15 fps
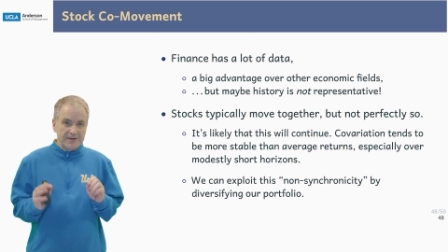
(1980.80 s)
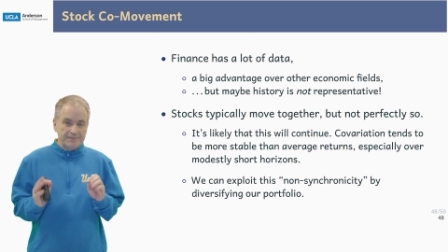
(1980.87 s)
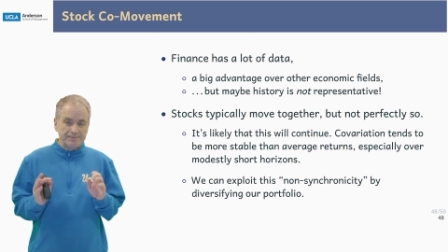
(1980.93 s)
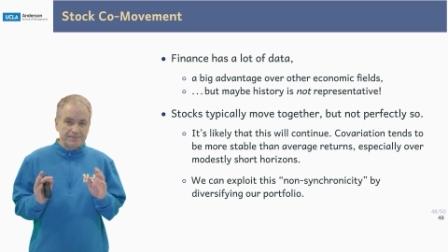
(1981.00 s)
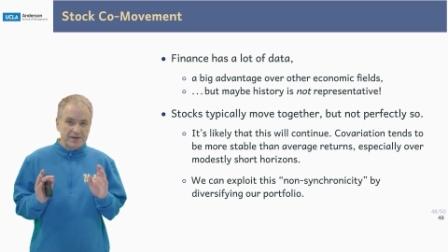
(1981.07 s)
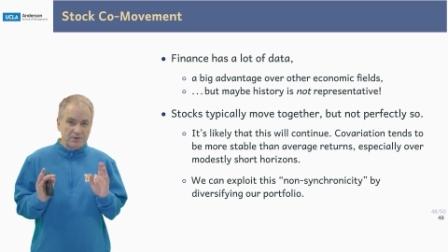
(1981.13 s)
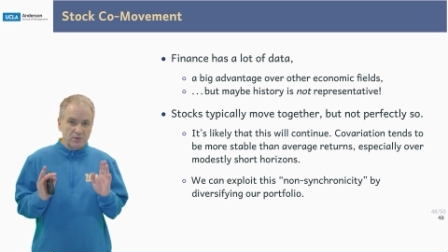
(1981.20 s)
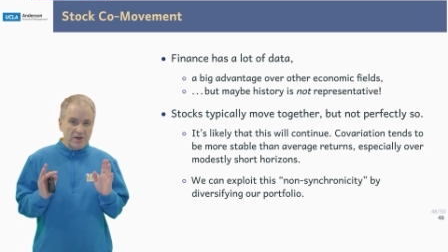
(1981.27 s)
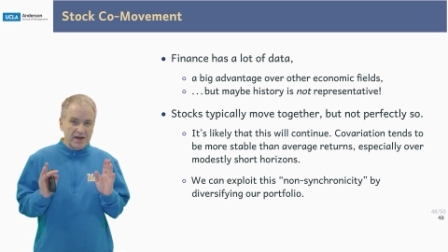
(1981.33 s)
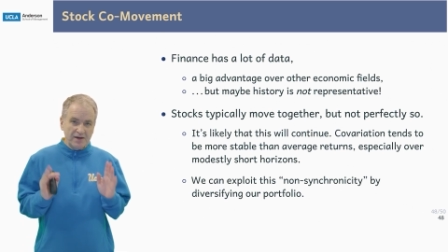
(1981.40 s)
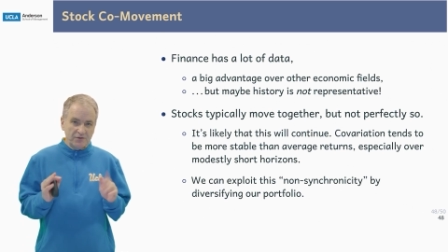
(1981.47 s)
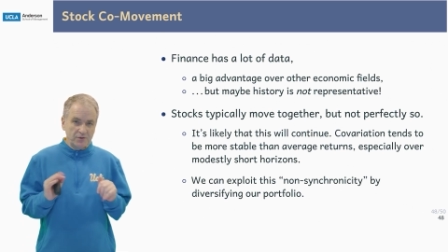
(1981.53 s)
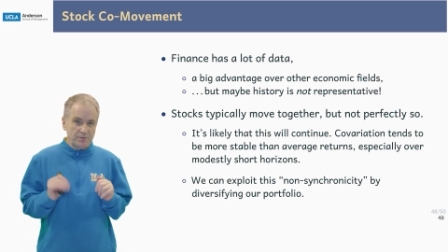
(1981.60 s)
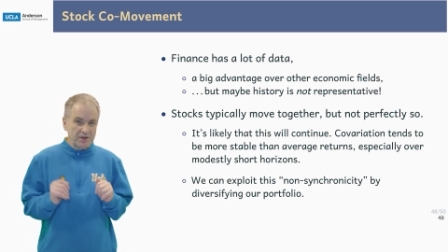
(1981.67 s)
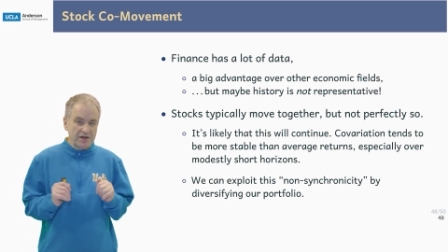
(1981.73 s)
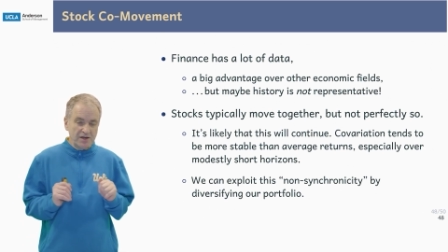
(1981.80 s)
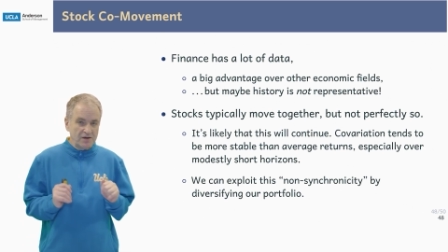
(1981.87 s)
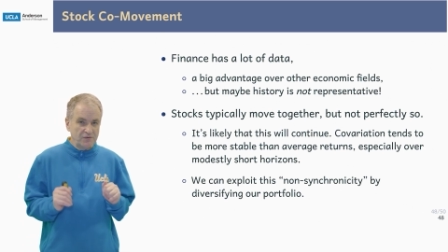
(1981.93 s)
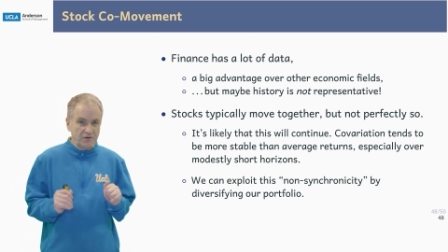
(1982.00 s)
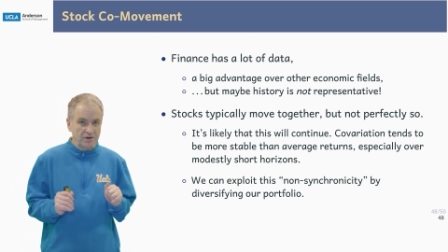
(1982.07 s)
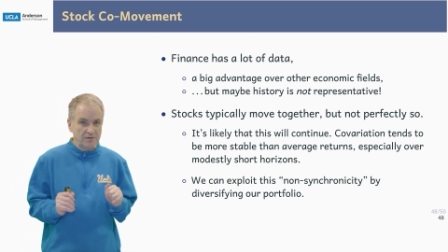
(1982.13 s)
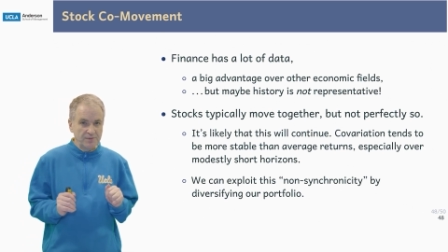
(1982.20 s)
But we have to be
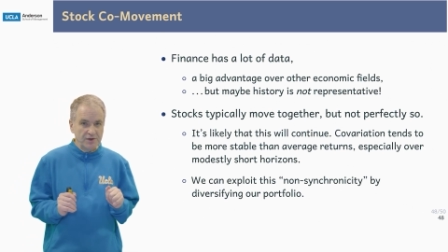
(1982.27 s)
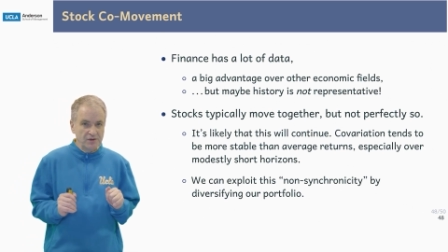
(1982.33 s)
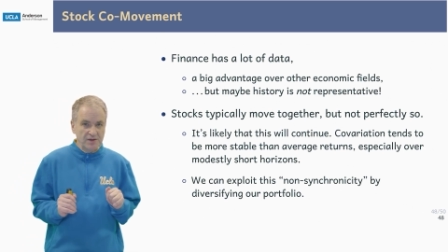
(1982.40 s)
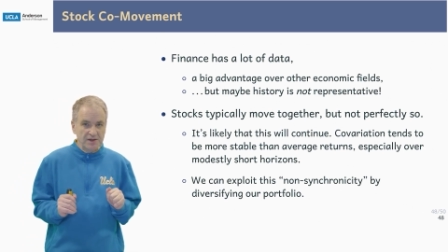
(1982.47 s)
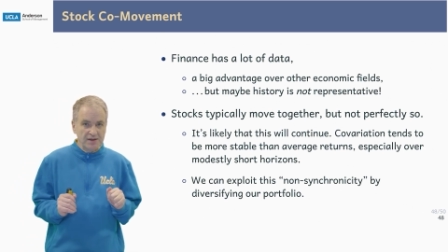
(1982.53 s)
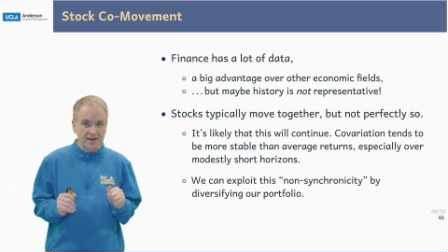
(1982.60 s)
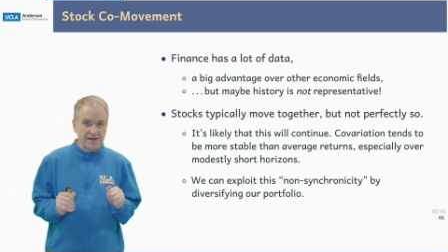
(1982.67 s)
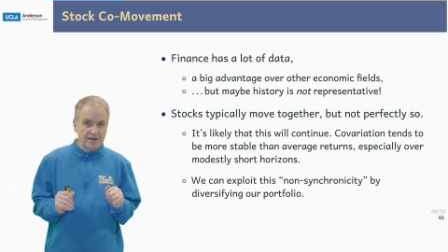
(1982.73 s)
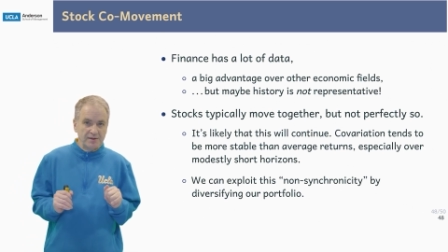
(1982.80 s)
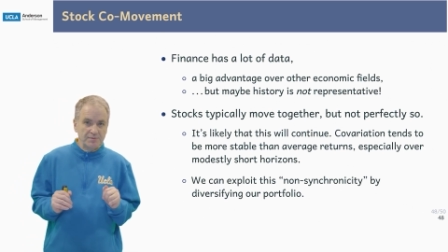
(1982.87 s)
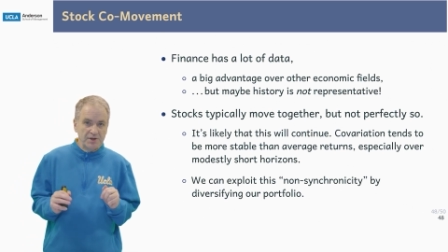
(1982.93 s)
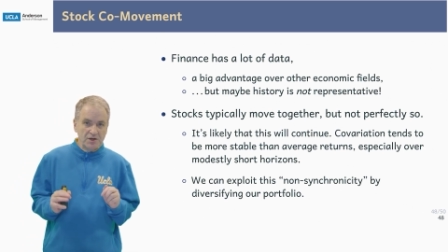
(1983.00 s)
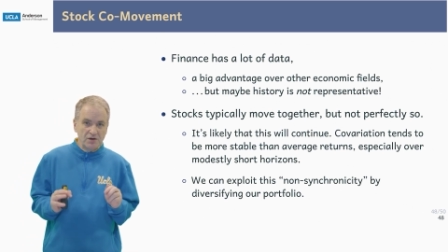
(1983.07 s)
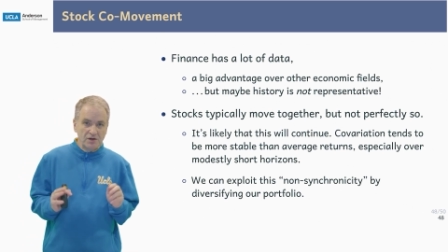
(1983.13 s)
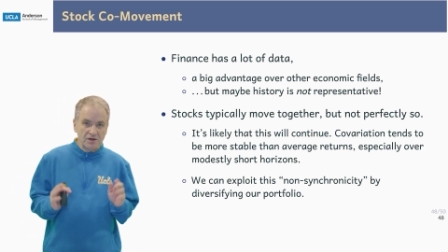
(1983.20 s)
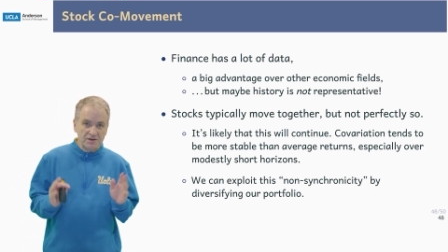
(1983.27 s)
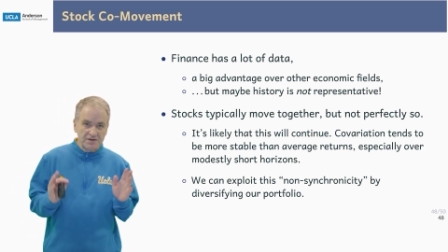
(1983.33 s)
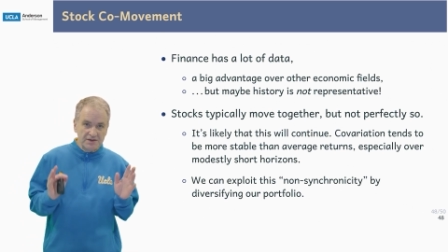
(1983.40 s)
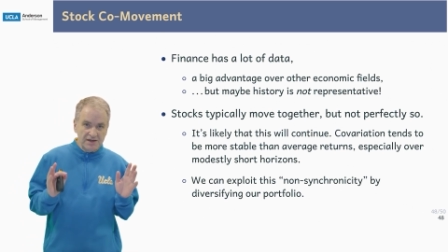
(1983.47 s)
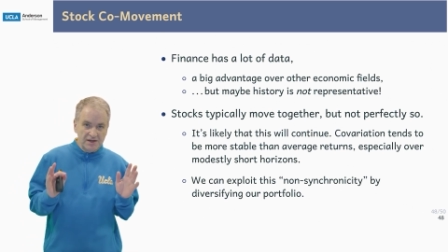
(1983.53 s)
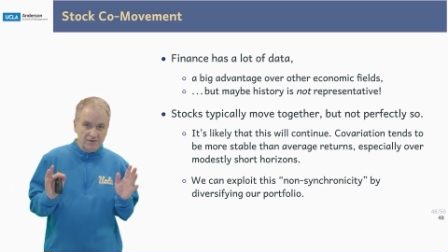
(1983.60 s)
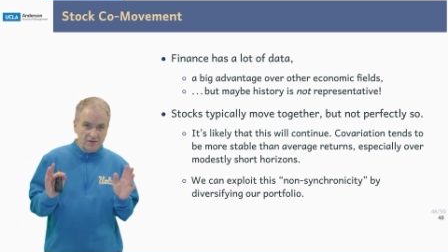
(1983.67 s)
careful about the data
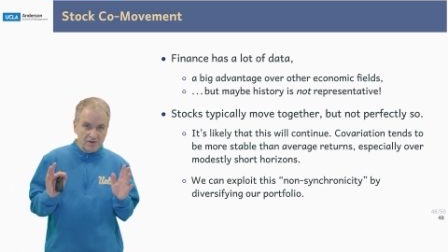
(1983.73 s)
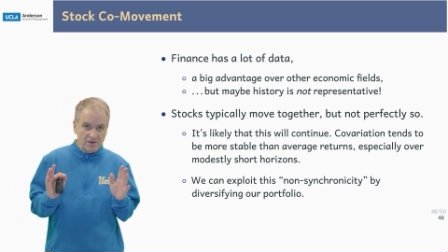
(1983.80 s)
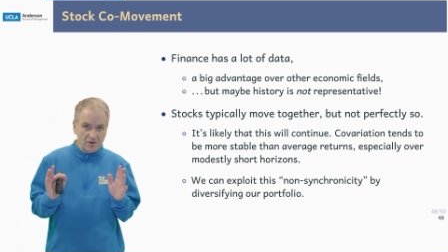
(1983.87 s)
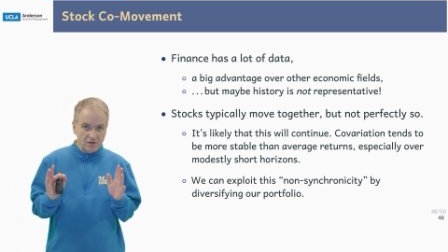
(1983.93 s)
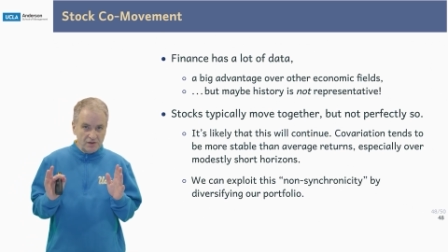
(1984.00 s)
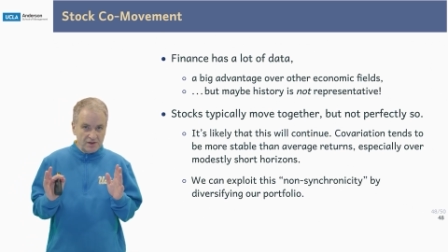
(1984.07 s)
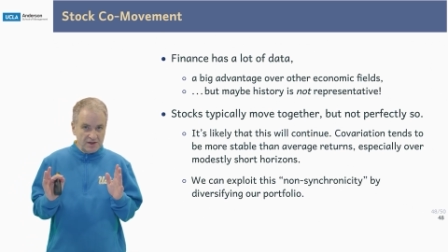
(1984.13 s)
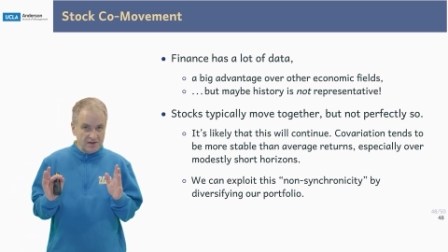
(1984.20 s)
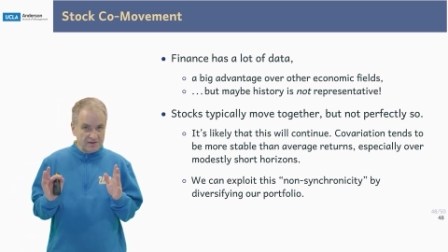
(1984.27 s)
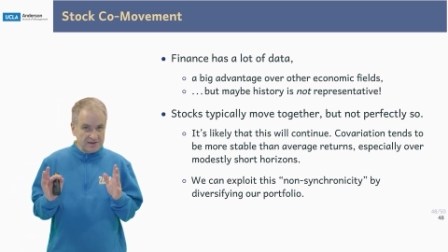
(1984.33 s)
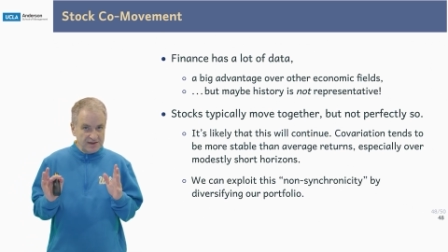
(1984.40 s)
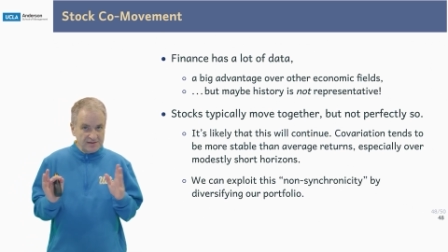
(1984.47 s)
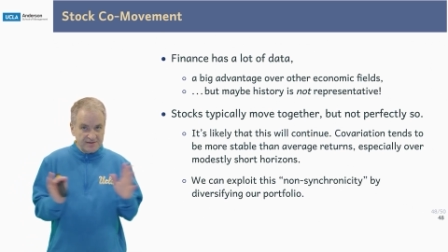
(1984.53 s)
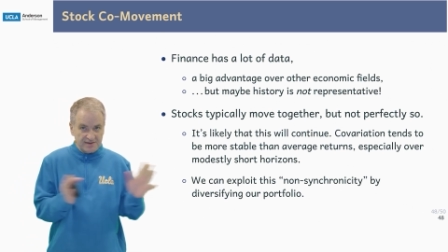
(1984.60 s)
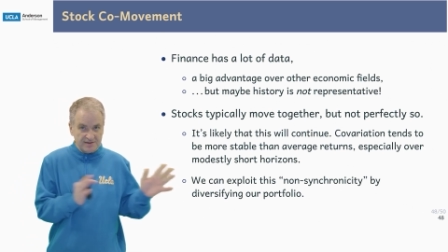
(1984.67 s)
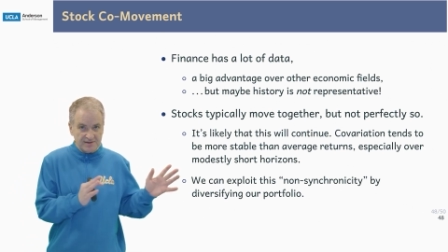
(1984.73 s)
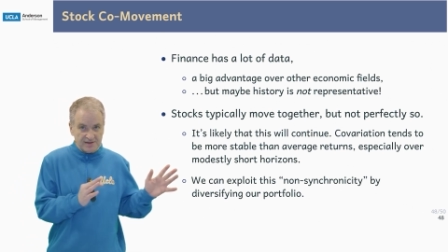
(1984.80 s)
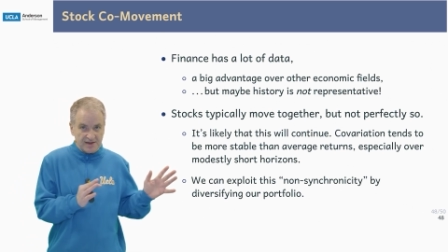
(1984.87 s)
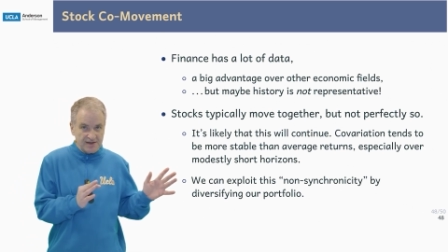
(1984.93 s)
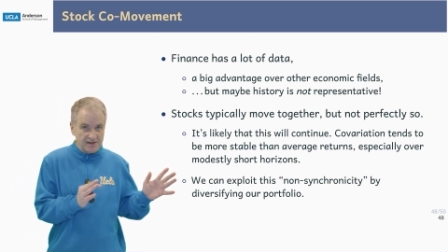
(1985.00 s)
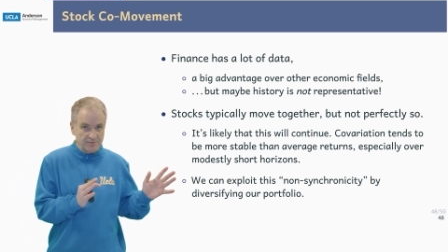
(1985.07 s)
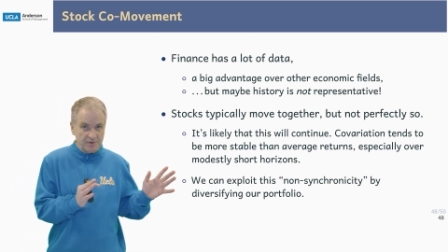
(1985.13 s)
because even though it tells us a
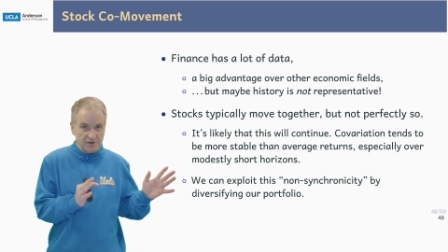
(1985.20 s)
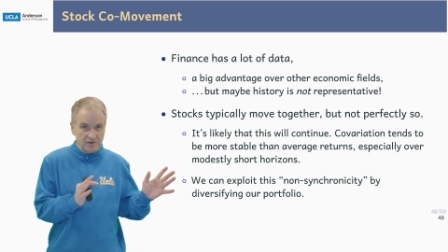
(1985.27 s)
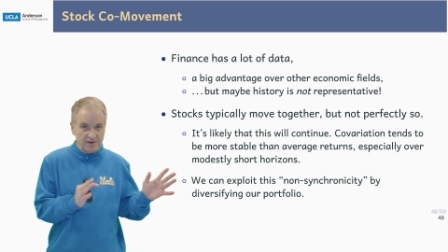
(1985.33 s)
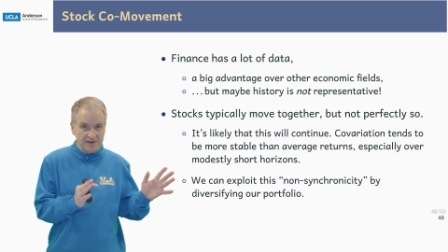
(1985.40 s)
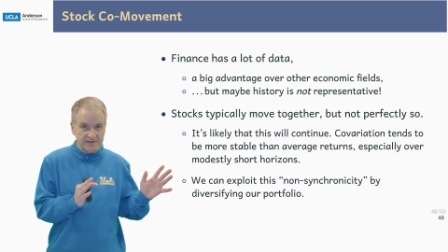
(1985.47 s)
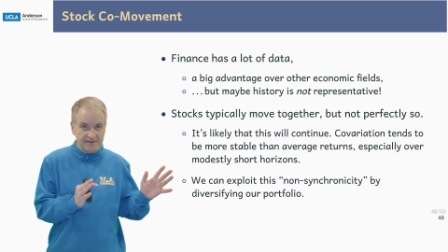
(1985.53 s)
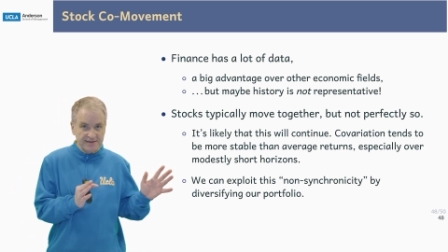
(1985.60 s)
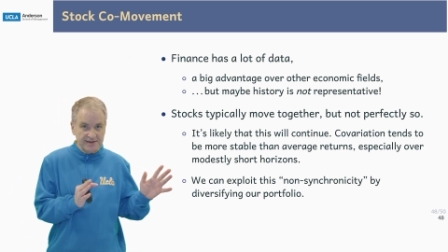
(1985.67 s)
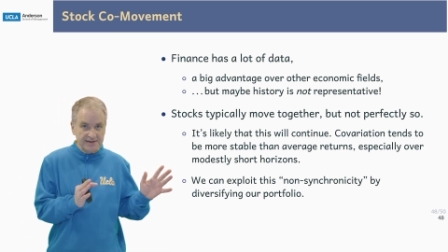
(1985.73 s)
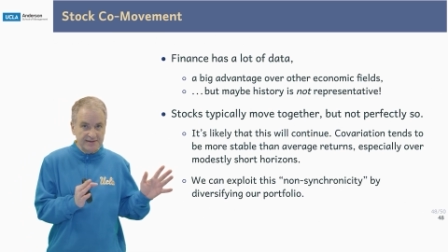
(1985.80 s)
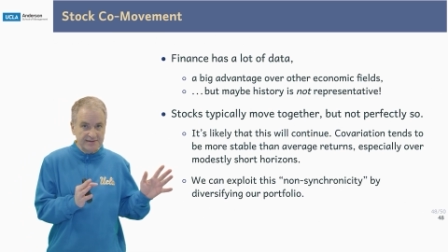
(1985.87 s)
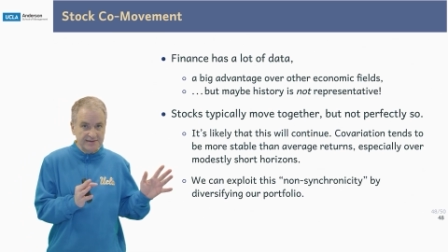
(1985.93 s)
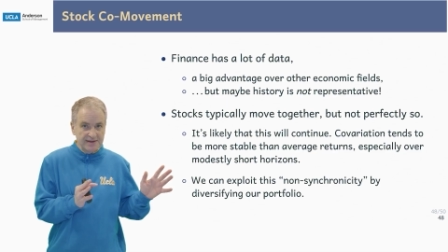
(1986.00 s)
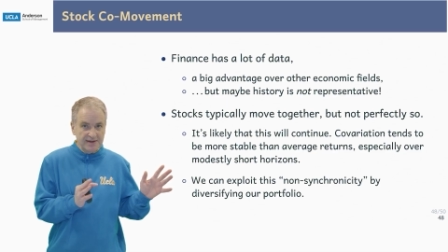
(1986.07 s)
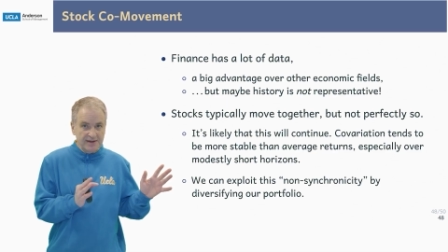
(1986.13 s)
lot about these things,